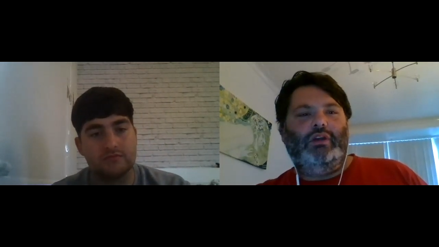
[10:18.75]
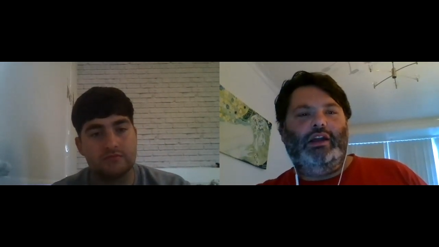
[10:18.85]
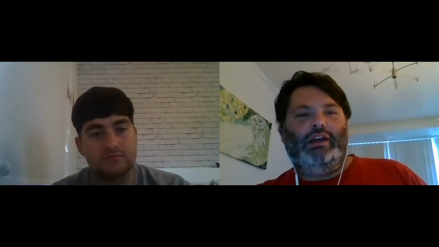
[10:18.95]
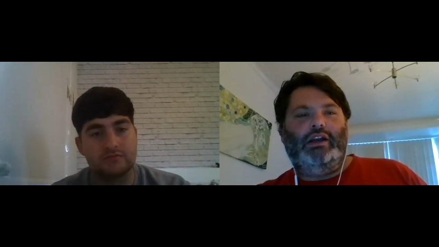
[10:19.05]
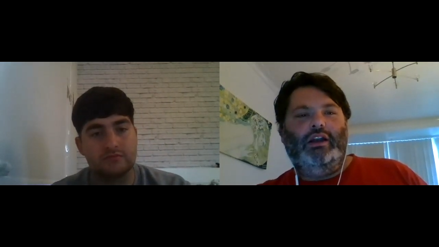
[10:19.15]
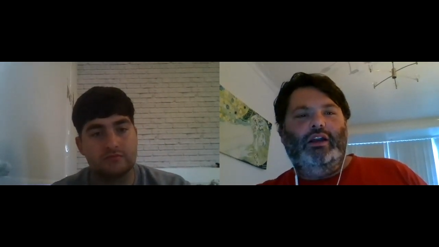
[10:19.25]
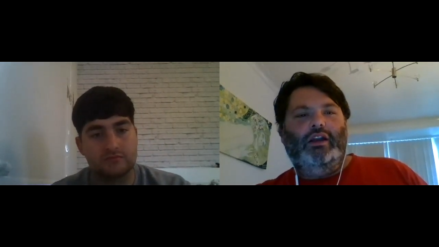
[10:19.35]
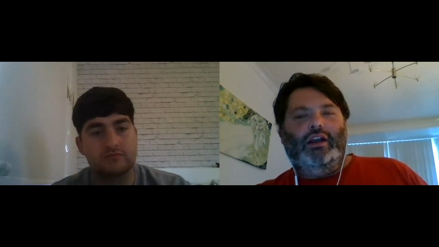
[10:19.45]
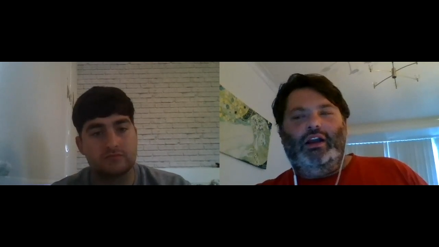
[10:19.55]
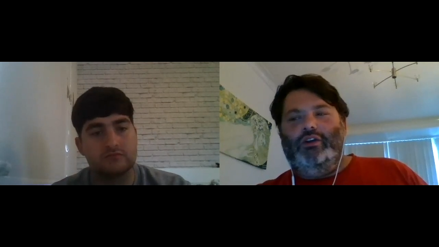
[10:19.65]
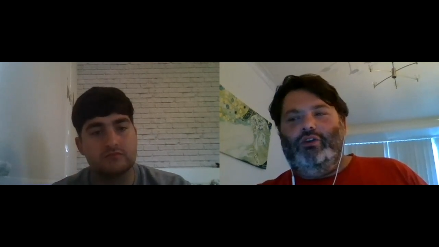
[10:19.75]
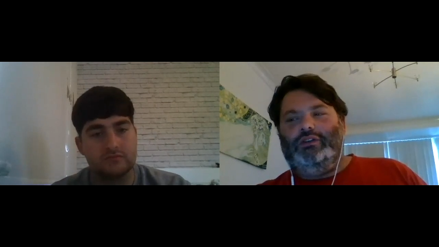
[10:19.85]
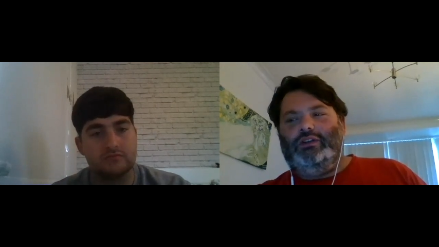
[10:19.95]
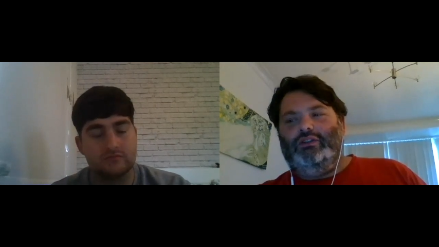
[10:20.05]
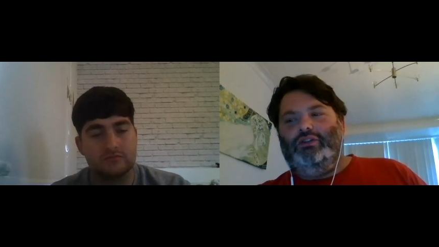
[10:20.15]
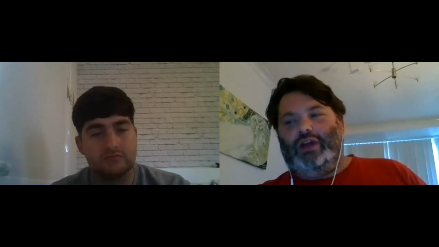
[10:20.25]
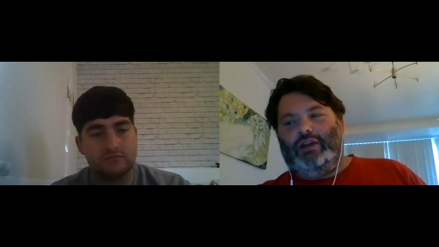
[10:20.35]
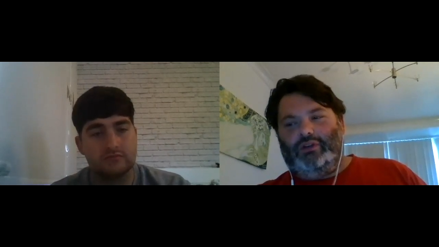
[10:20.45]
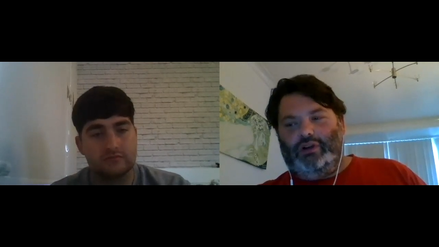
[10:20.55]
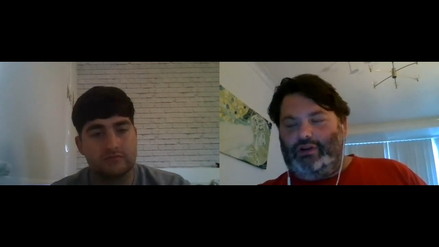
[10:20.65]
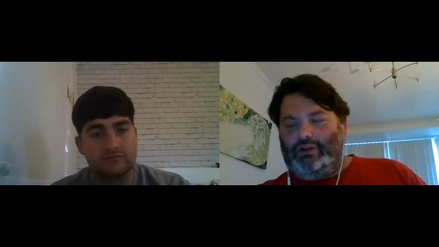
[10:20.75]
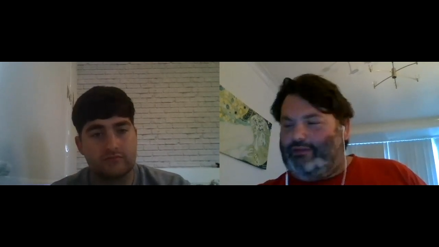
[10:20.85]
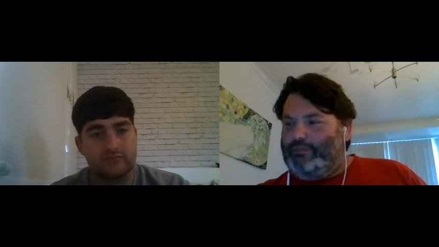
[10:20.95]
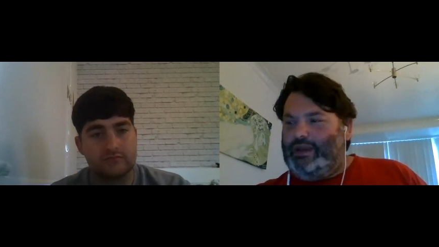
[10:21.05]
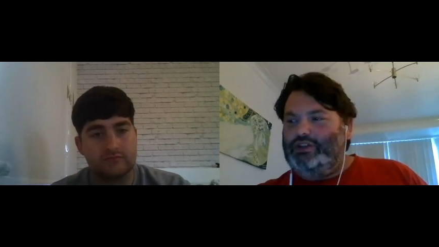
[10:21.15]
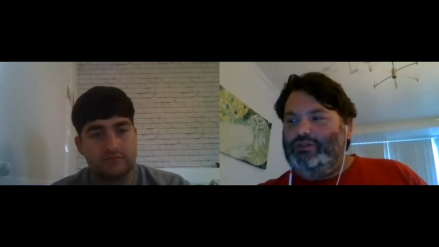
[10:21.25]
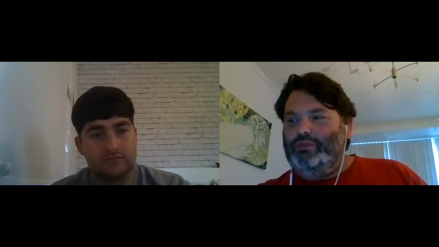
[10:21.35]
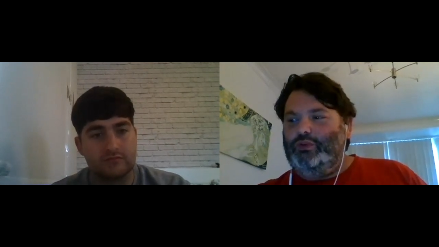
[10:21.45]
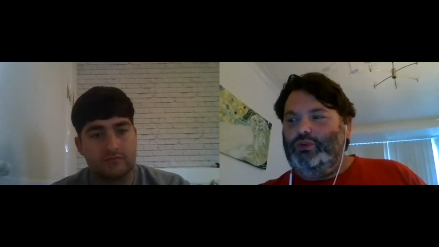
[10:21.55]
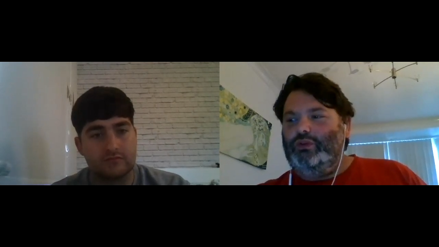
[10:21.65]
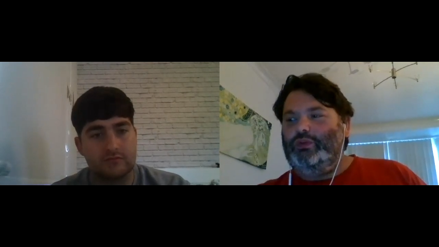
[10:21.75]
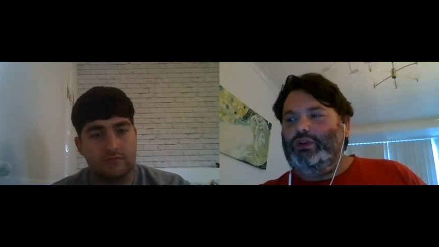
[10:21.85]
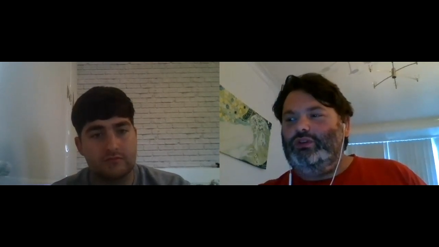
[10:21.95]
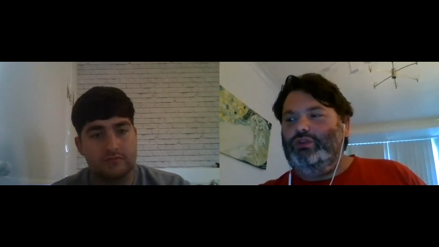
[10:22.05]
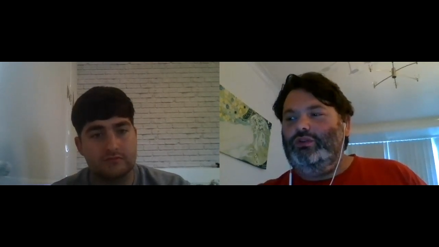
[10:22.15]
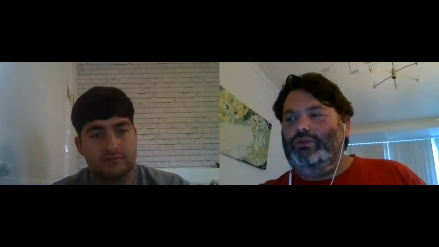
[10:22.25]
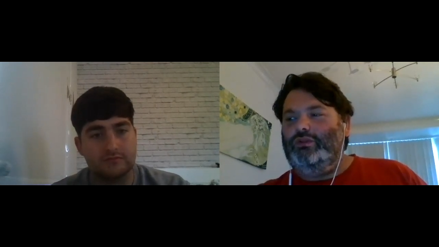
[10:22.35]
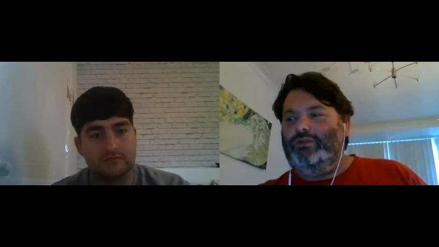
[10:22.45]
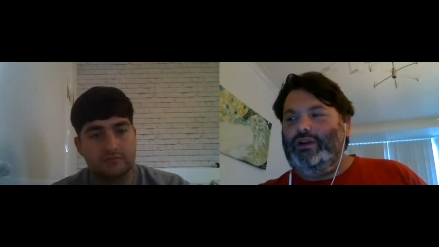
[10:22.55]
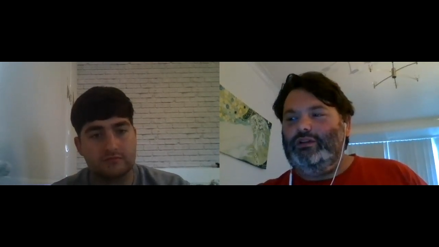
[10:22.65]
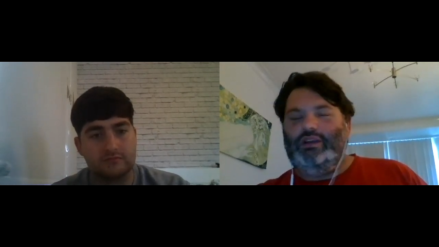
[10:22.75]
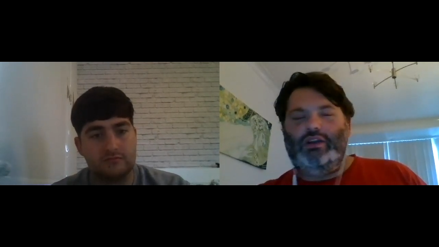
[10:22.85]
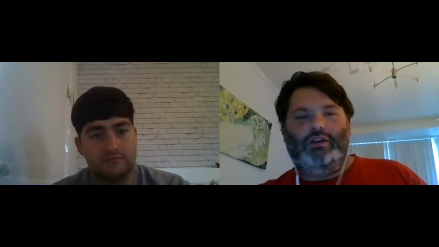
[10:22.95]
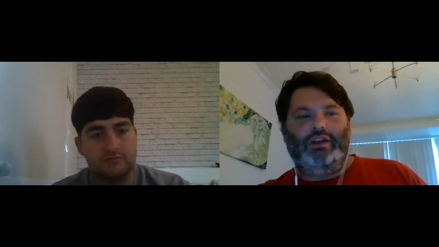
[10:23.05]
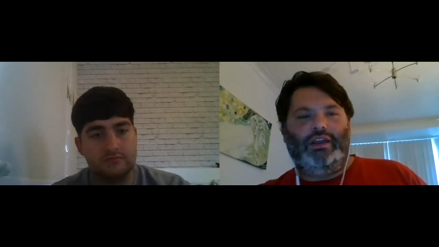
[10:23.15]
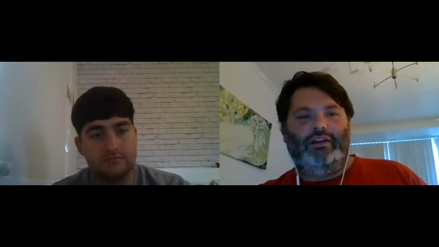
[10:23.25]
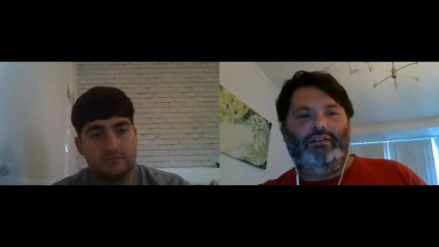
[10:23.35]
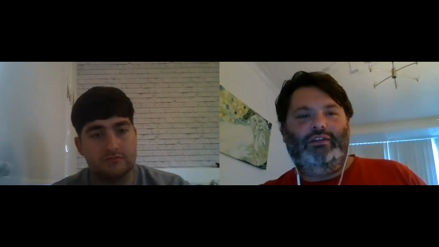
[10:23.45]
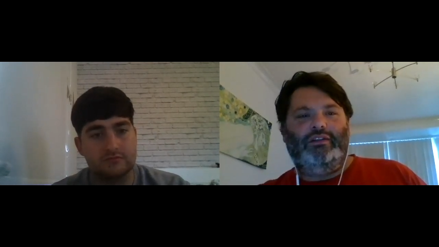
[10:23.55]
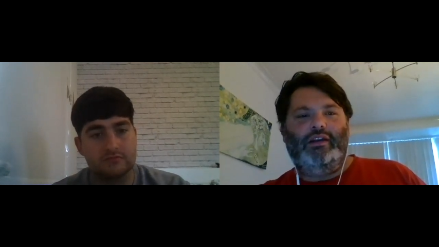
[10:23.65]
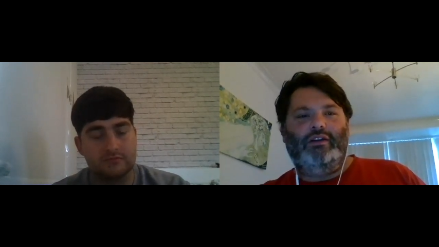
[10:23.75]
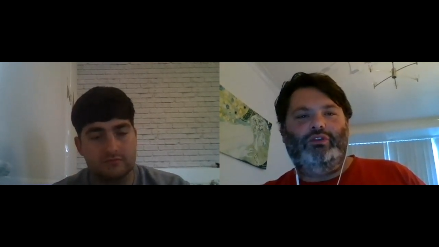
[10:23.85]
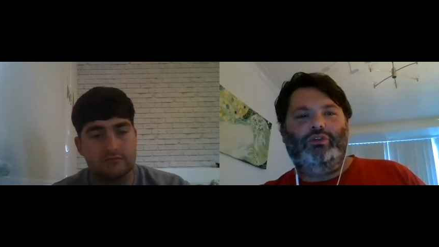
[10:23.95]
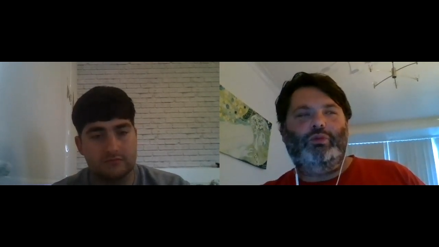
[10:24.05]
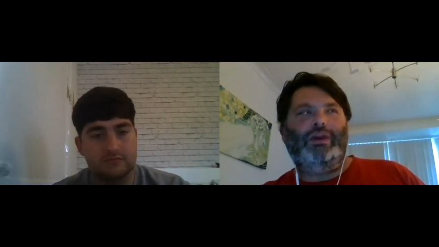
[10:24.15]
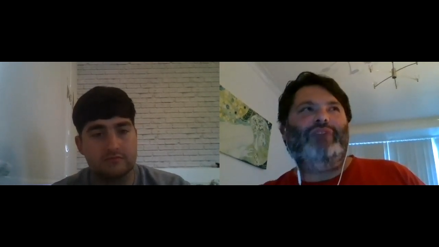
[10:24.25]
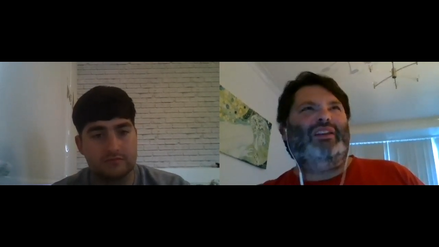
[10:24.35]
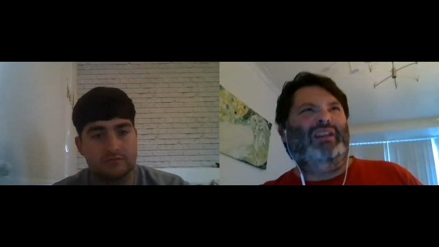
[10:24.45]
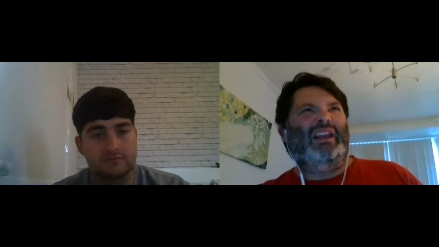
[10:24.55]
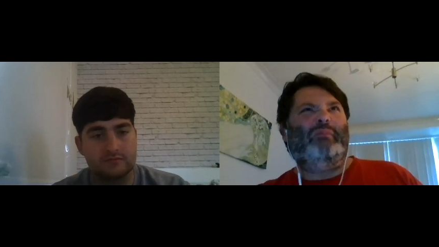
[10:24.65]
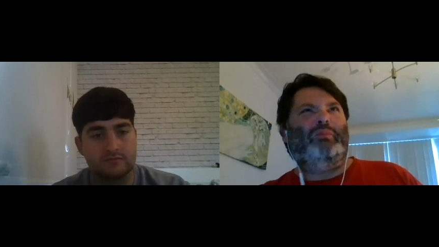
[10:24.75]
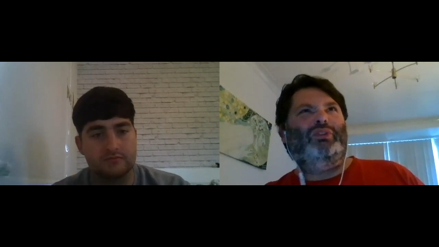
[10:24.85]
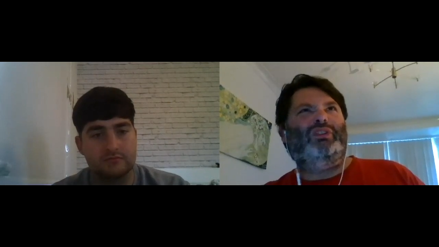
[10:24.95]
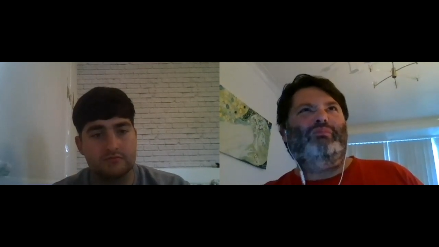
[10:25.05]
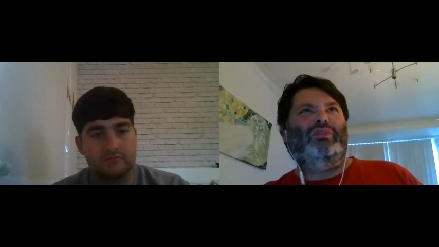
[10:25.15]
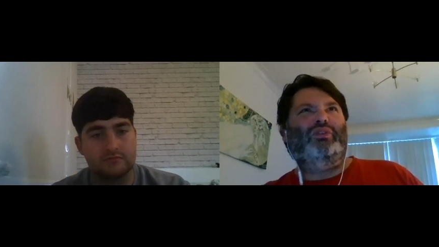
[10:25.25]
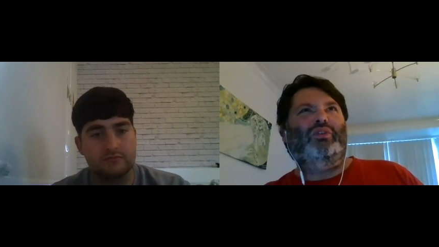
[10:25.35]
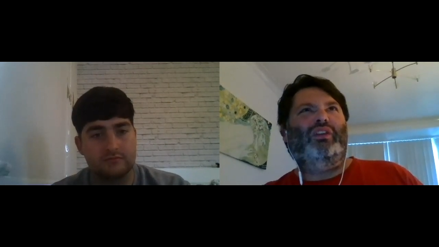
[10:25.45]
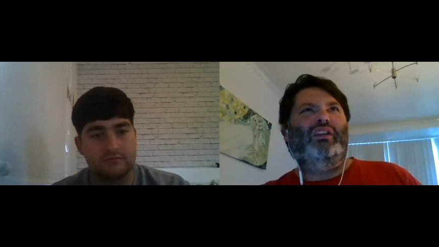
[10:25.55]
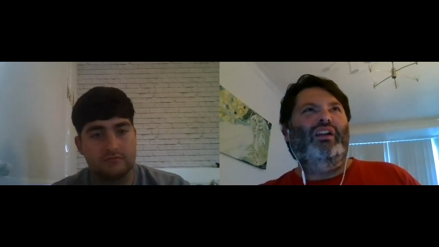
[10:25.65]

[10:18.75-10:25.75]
Speaker 1: And in order to do, I've, I've mentioned before, I've got two fairly young kids there, so we have to kind of put something on